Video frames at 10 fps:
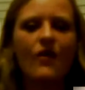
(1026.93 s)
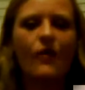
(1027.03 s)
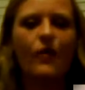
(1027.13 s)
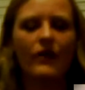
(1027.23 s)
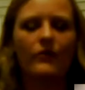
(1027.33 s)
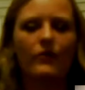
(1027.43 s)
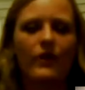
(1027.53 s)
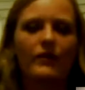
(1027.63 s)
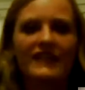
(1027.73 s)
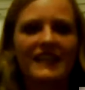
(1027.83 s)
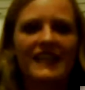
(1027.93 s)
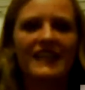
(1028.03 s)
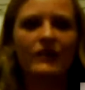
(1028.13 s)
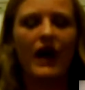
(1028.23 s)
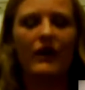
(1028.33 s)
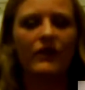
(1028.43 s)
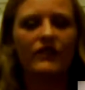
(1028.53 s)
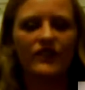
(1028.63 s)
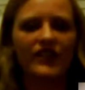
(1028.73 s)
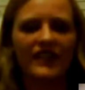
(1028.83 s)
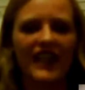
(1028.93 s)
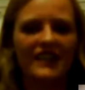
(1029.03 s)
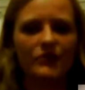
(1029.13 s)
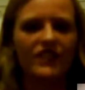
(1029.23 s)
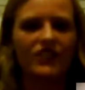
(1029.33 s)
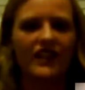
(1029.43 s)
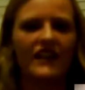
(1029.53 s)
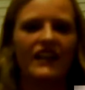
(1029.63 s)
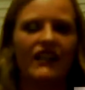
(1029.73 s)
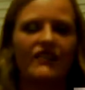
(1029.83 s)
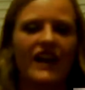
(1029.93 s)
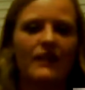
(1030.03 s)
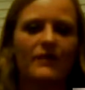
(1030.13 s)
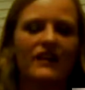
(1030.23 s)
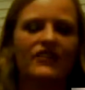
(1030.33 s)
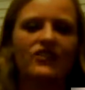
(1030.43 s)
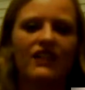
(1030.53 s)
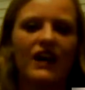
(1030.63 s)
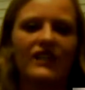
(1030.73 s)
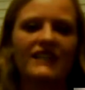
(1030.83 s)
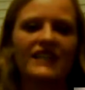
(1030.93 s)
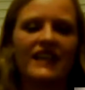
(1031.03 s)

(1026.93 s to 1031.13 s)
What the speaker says: what we think and how we feel, that's what's creating our environment and our surroundings.